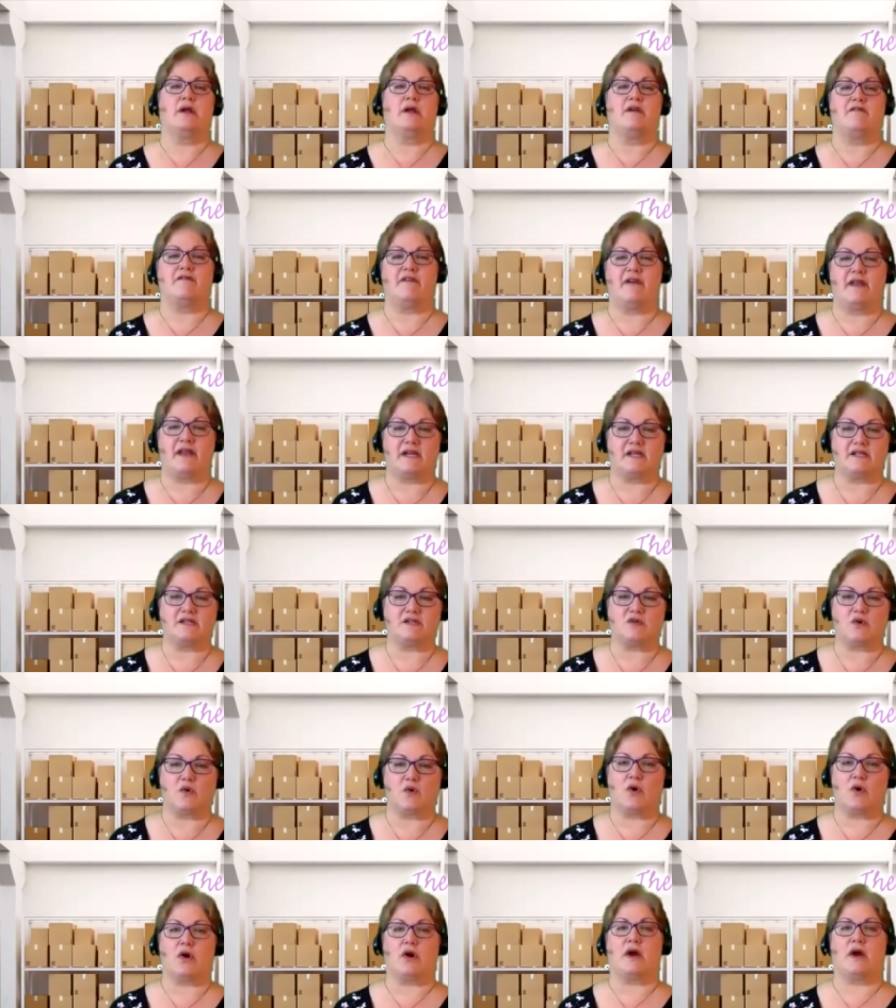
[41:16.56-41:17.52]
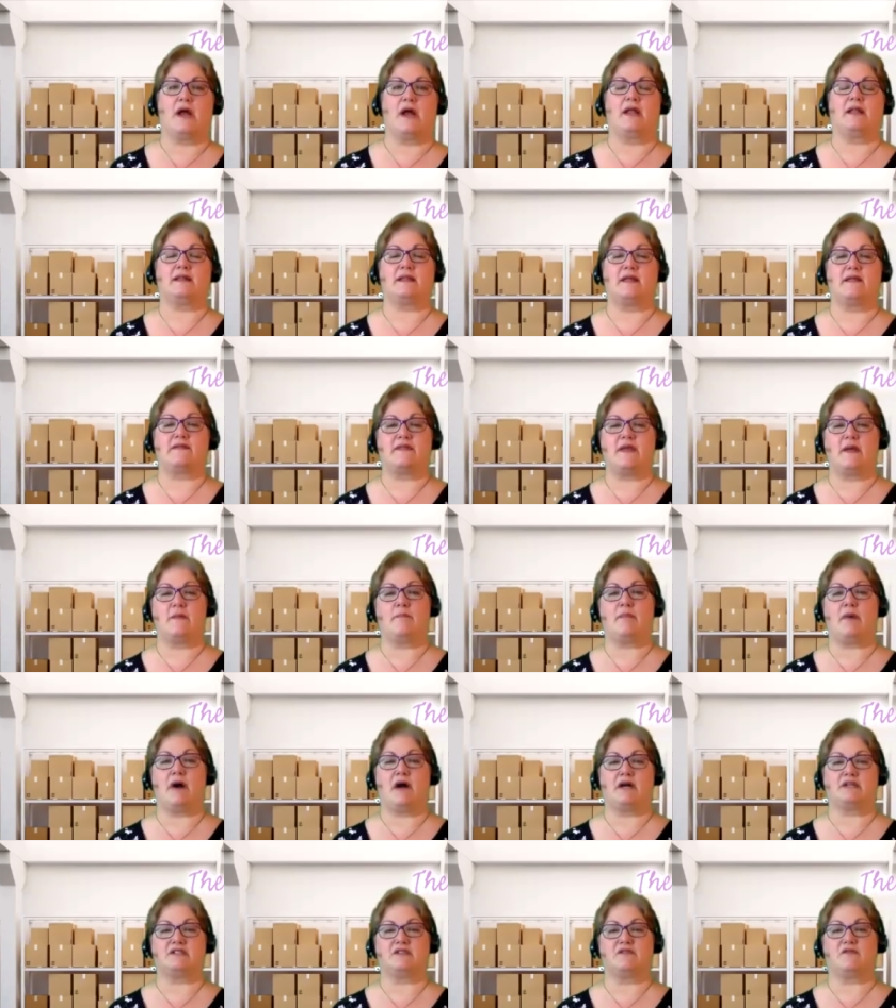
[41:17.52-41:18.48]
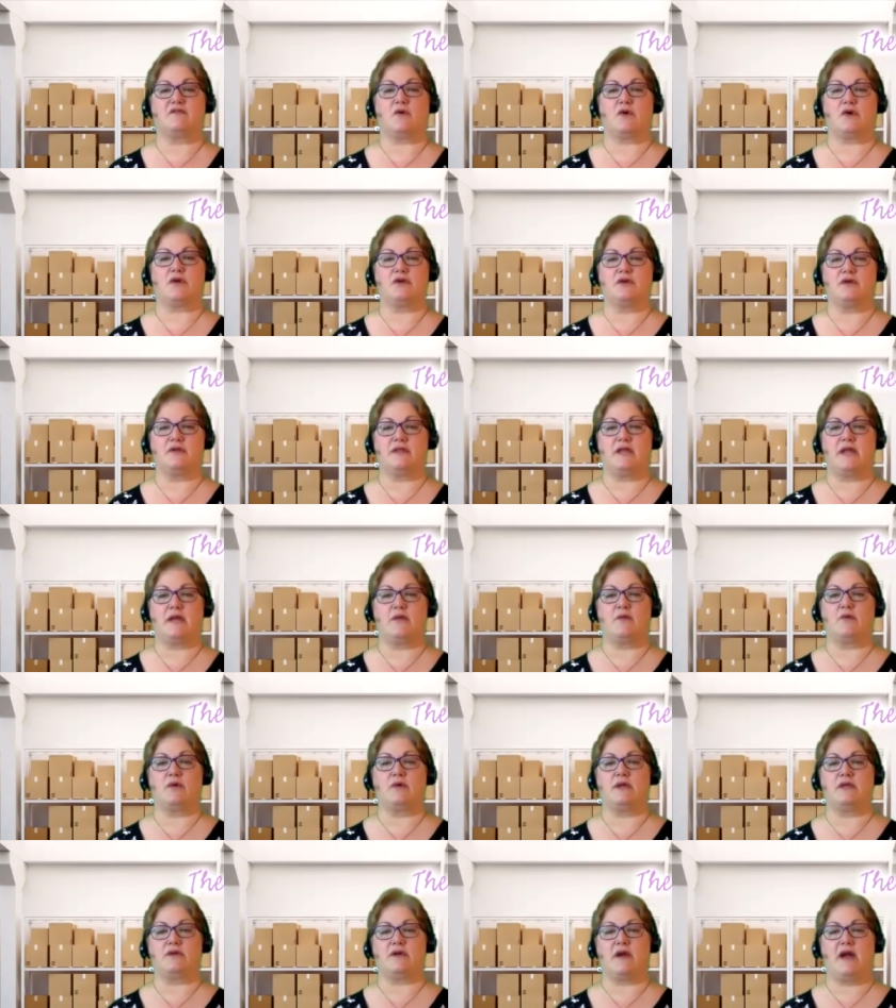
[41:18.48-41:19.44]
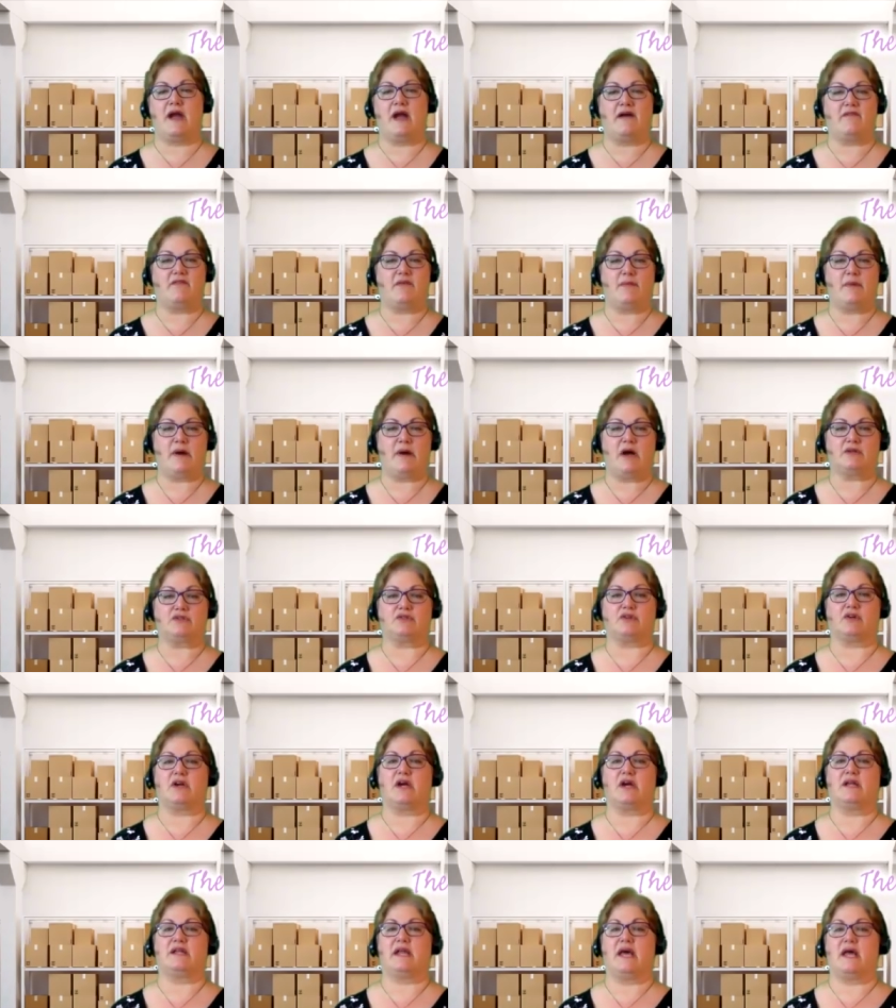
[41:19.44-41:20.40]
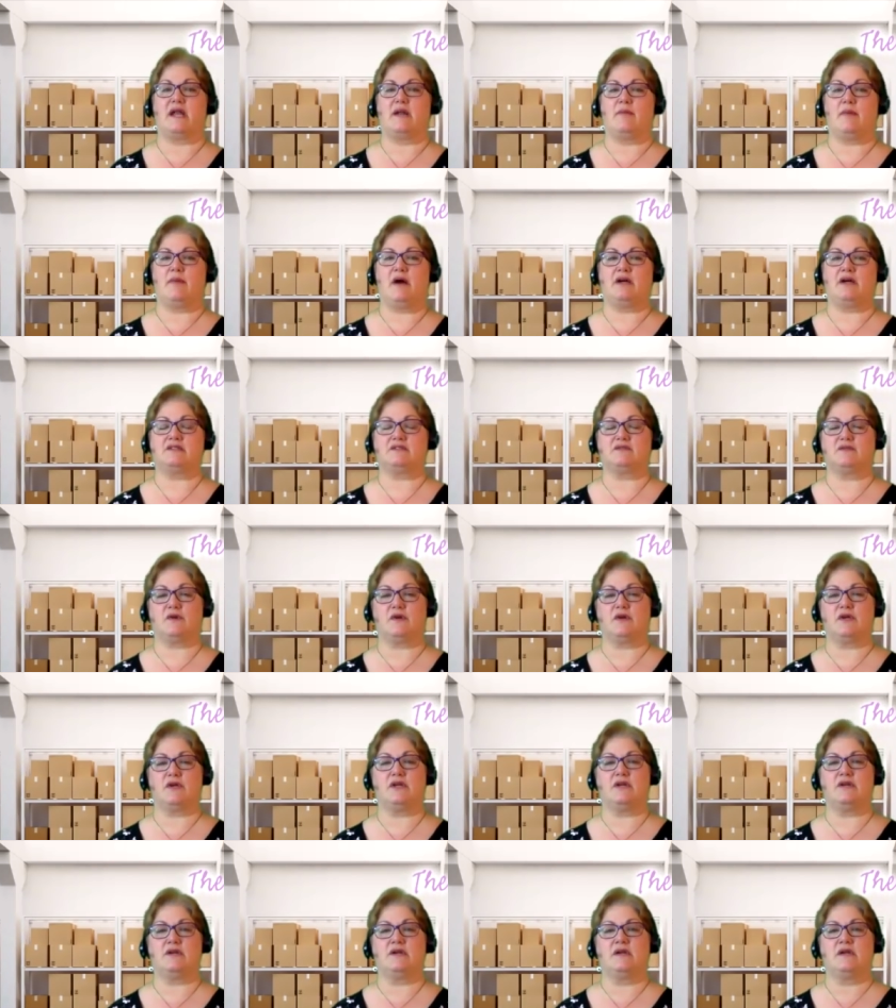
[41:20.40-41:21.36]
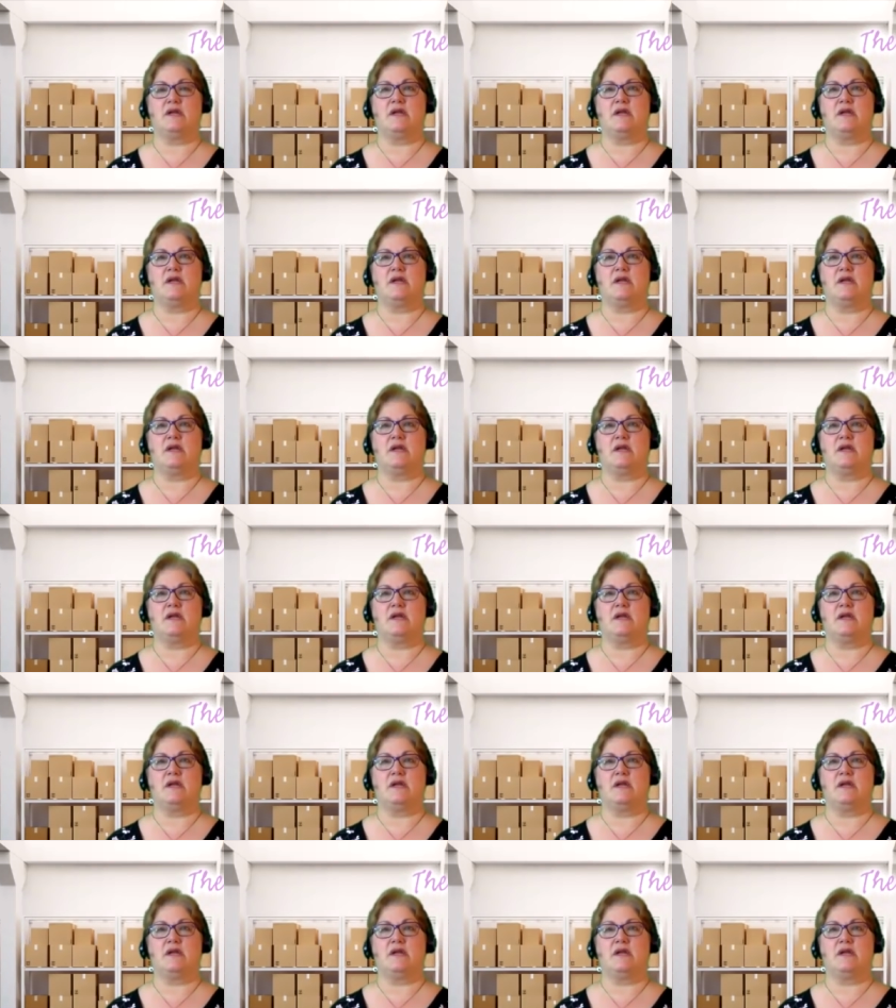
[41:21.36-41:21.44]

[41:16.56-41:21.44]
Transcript: FedEx store, and let them box it for you, and they will either have a box or cut down a box for you.